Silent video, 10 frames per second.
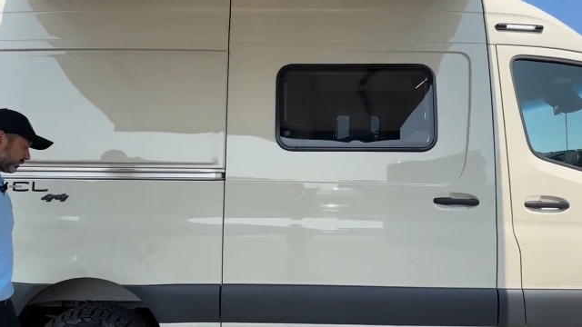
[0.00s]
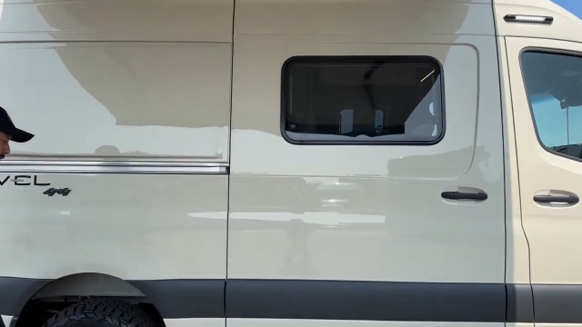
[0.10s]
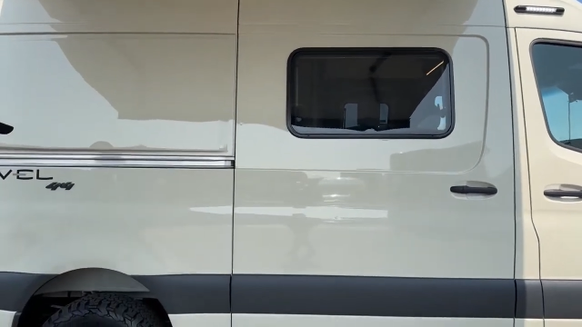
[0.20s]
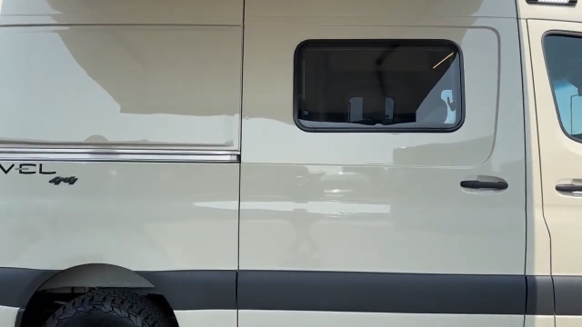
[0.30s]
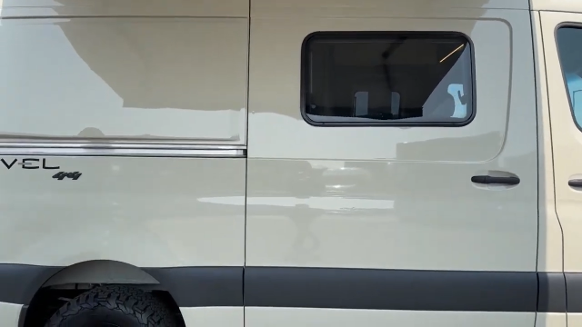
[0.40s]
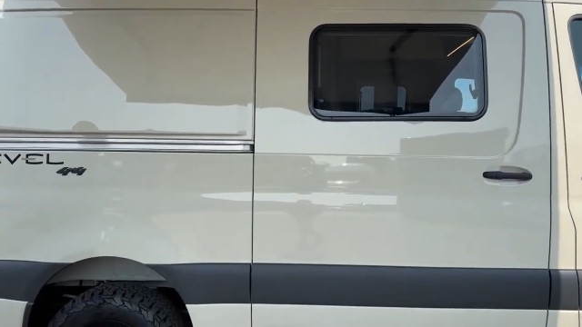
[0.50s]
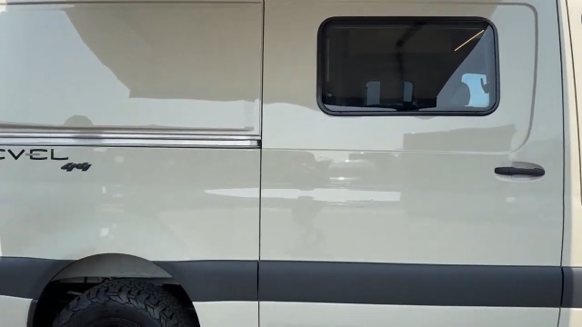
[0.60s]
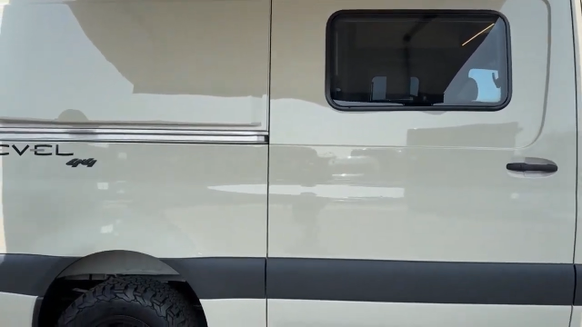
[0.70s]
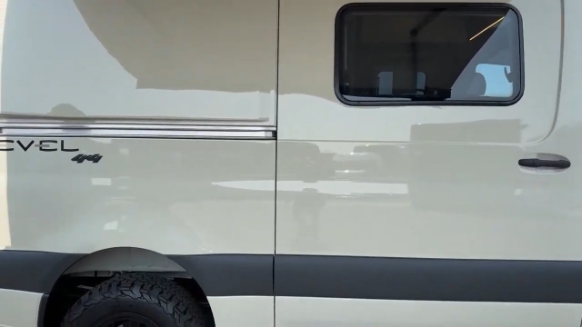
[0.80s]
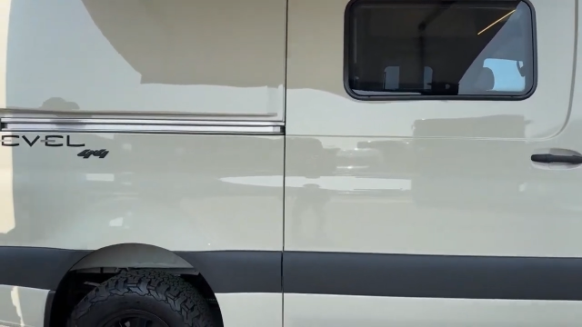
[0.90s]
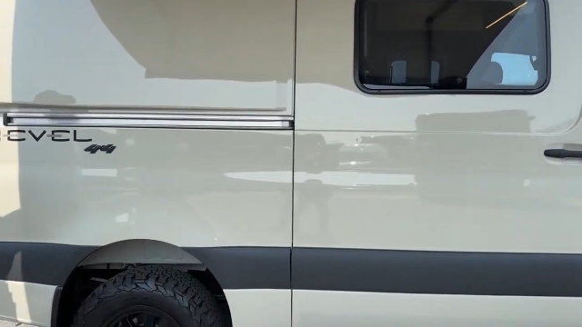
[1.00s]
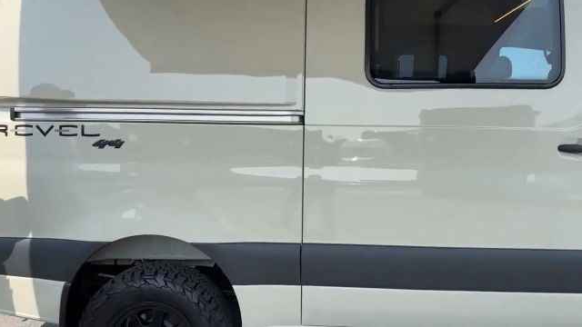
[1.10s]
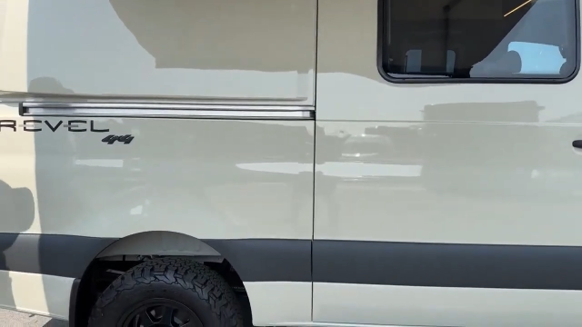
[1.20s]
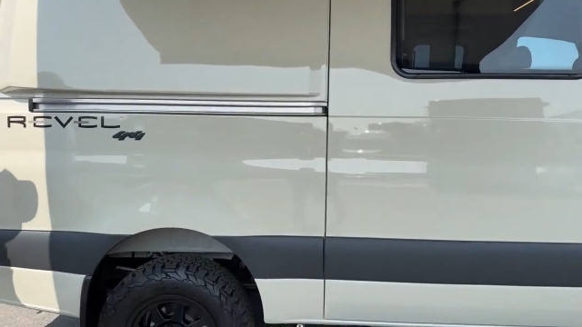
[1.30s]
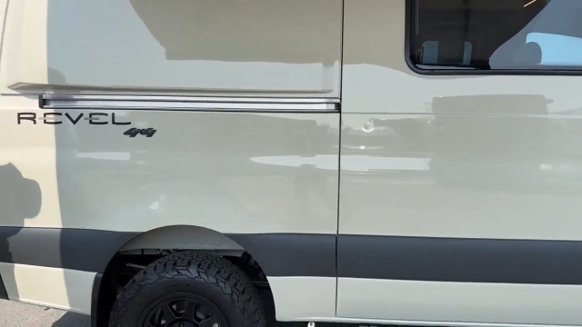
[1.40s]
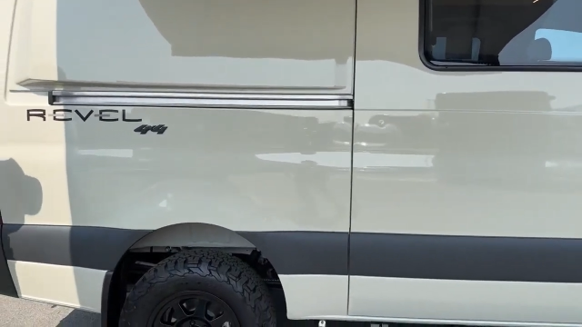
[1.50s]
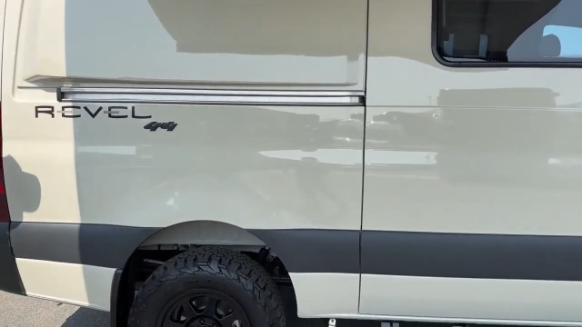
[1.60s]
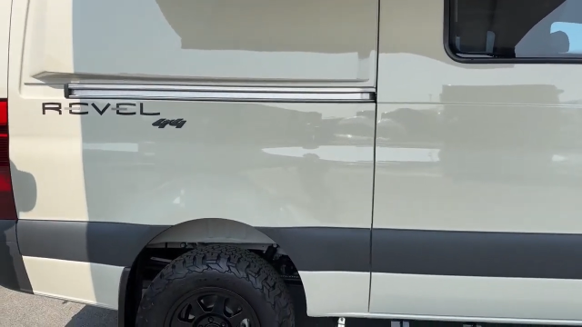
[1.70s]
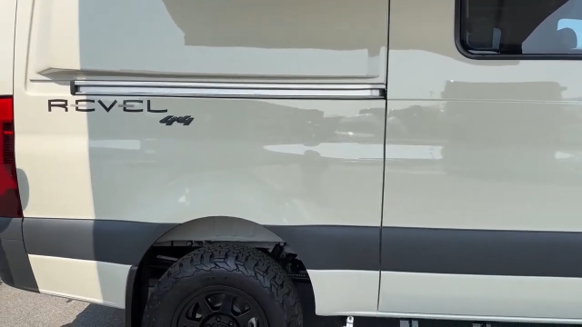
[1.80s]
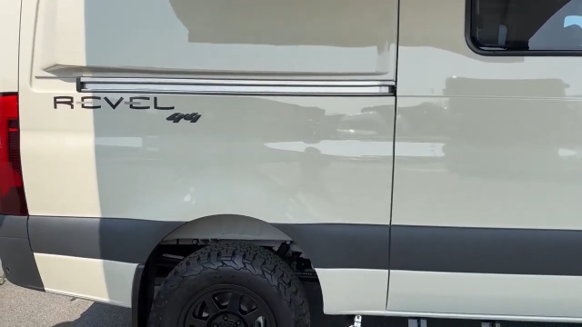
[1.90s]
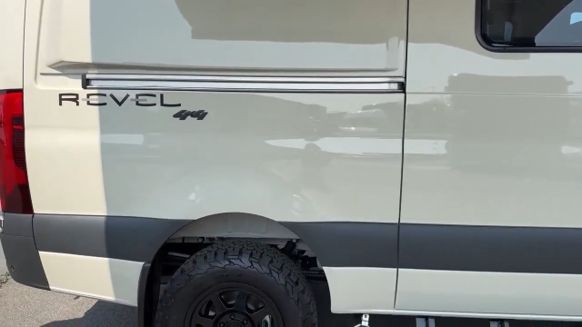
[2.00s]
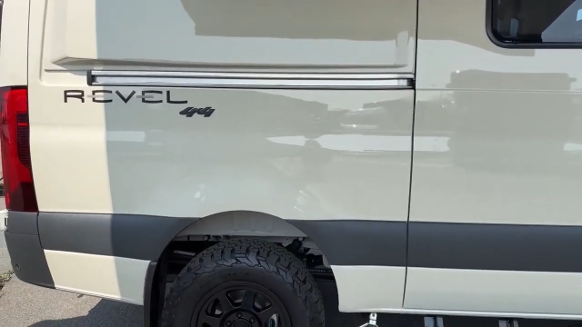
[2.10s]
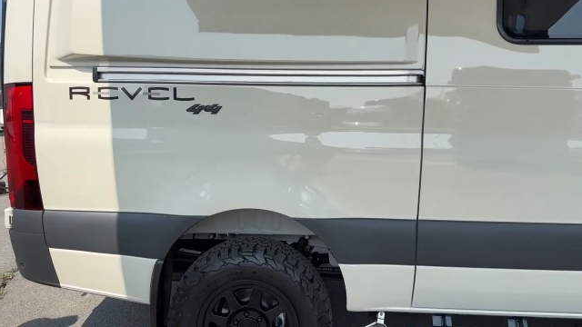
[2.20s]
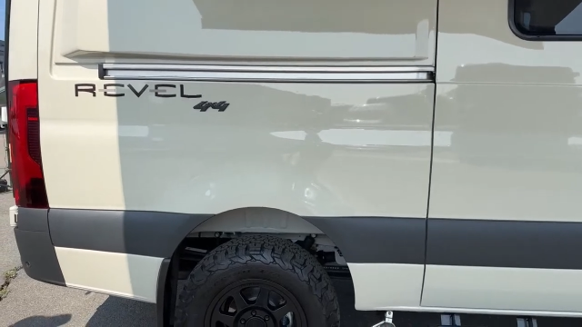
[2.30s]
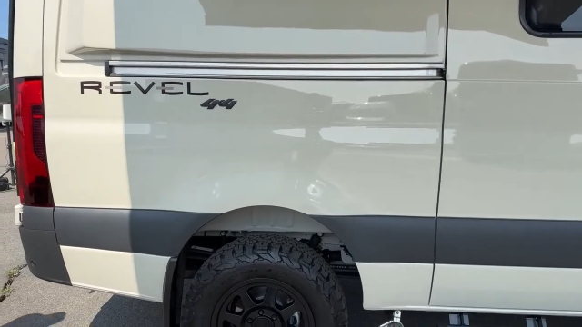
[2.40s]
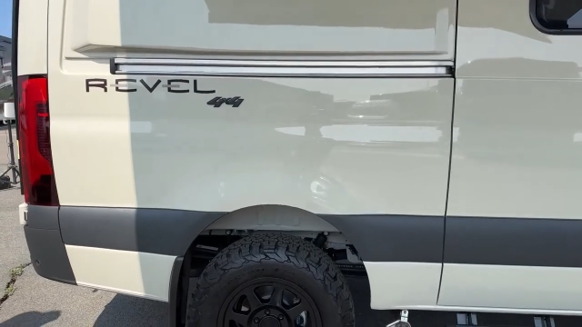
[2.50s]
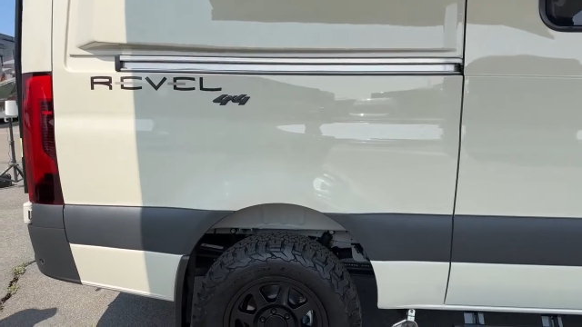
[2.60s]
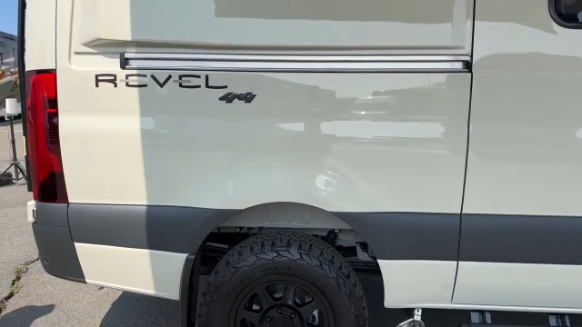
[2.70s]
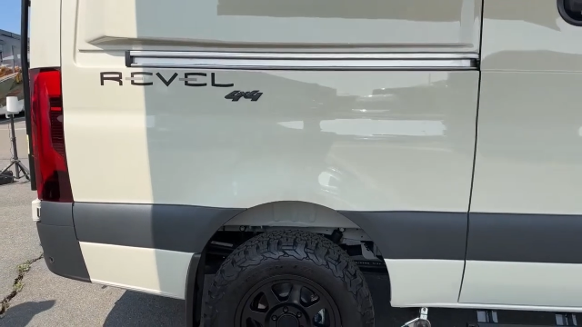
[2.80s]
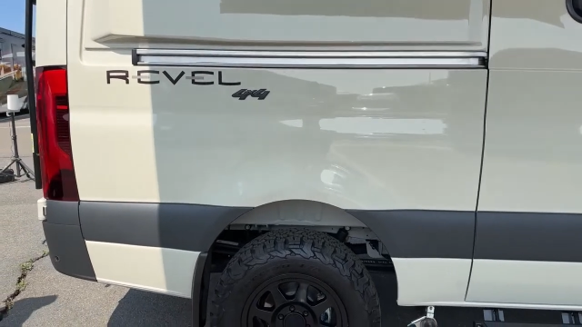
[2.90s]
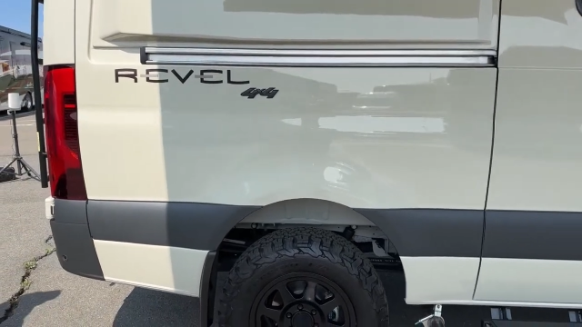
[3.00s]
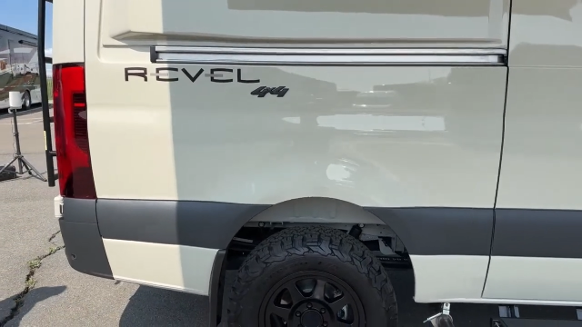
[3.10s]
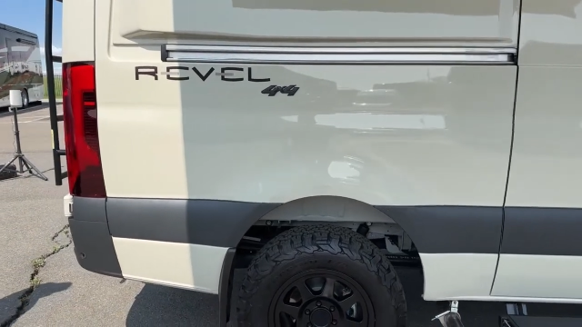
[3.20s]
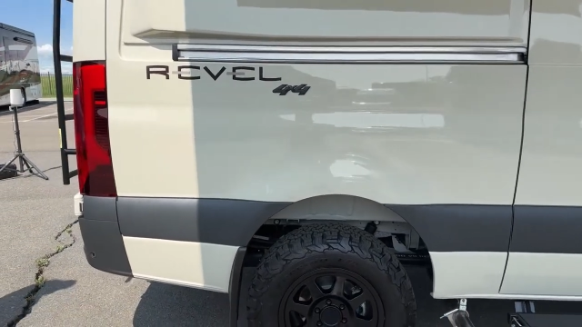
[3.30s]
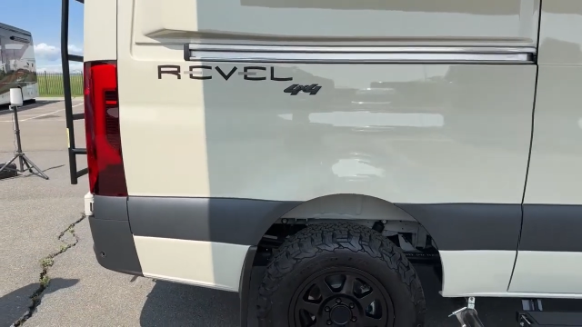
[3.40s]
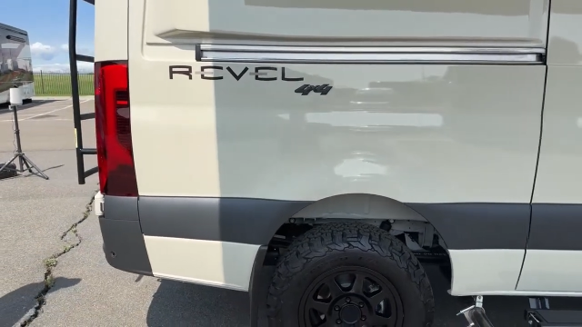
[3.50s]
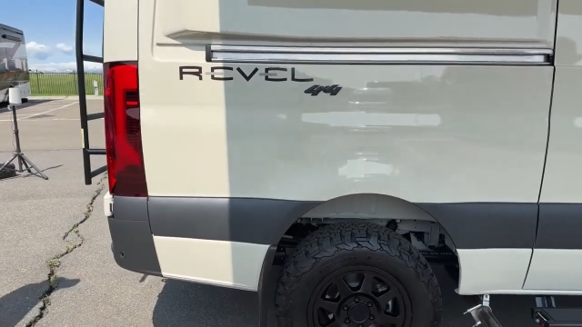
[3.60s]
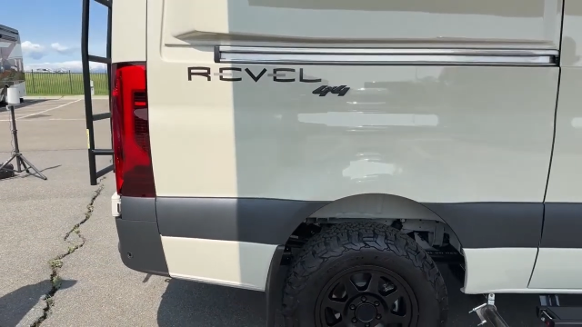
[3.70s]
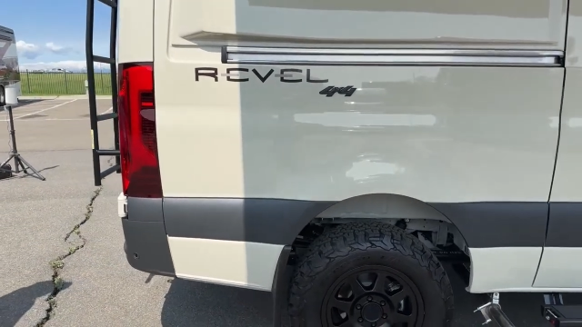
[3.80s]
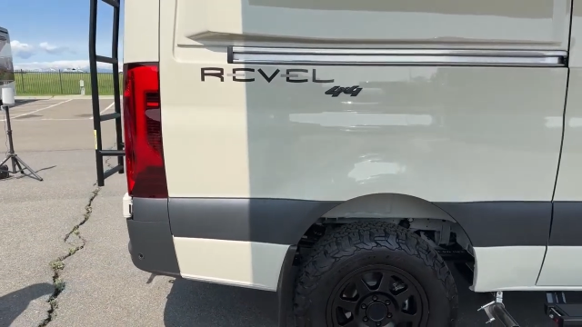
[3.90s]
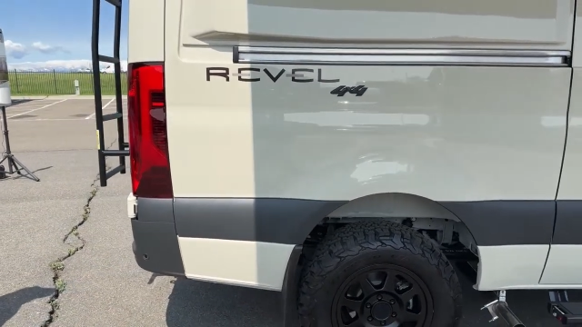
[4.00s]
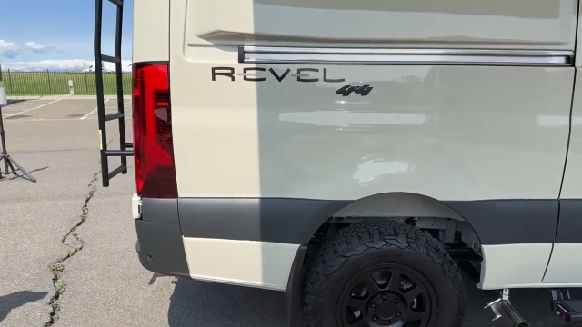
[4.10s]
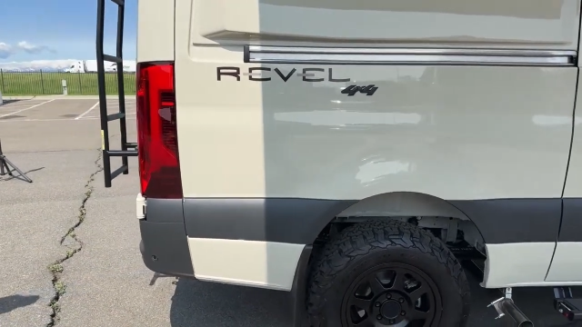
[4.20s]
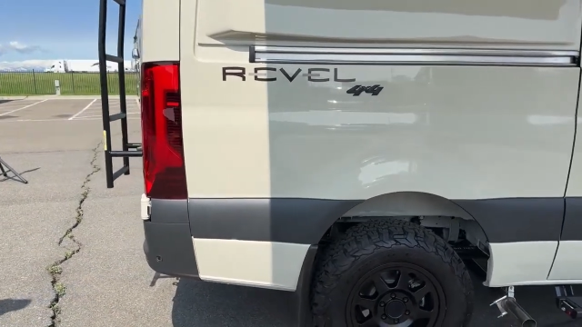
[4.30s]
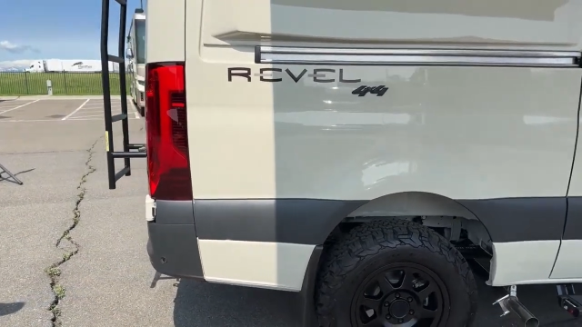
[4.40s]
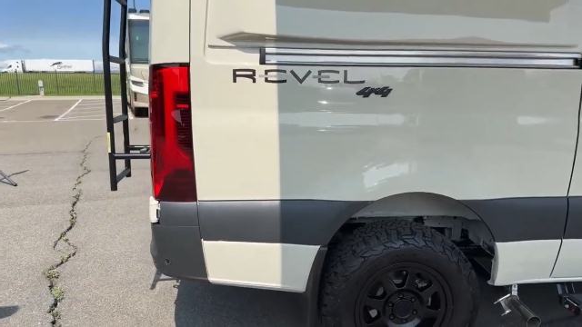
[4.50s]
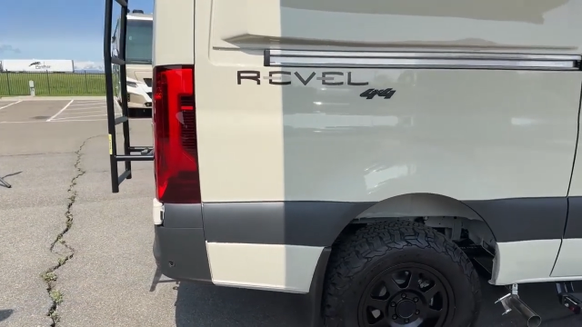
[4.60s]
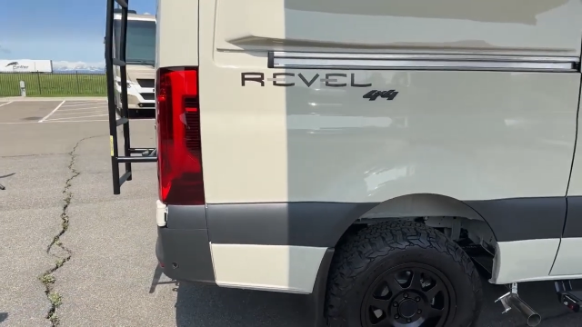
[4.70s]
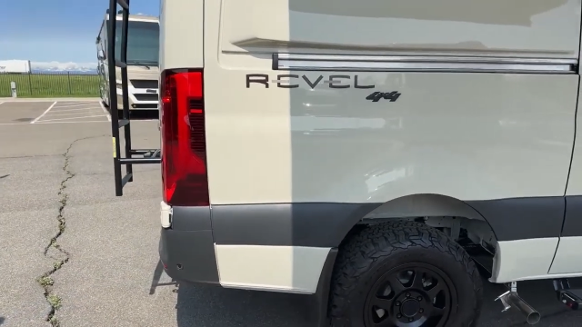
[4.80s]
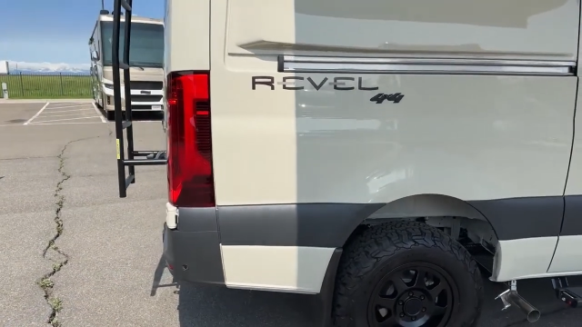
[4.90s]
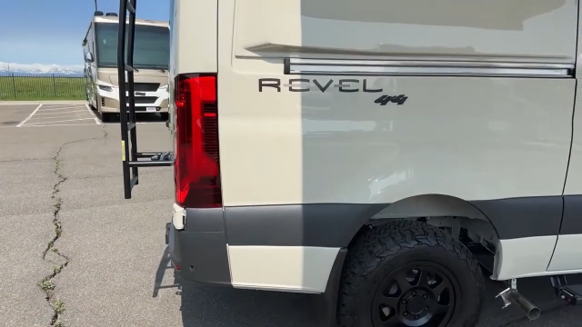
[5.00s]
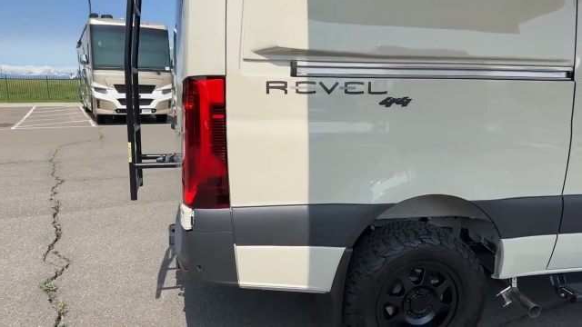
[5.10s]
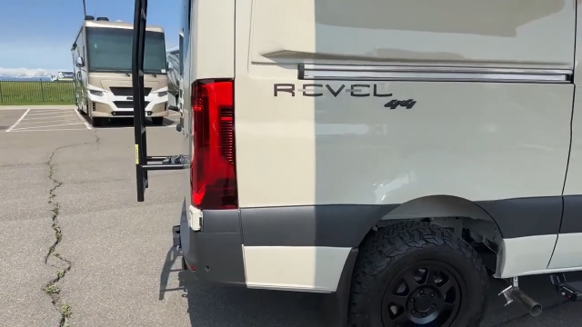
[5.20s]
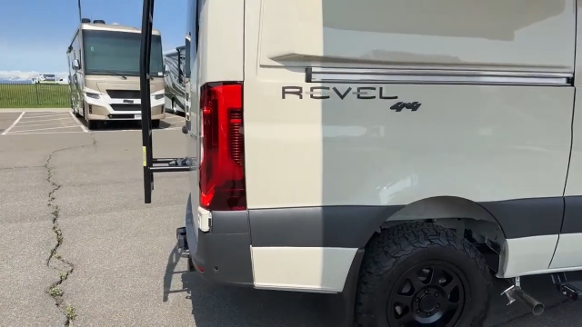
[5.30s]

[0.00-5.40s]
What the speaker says: [unreadable: no face in view]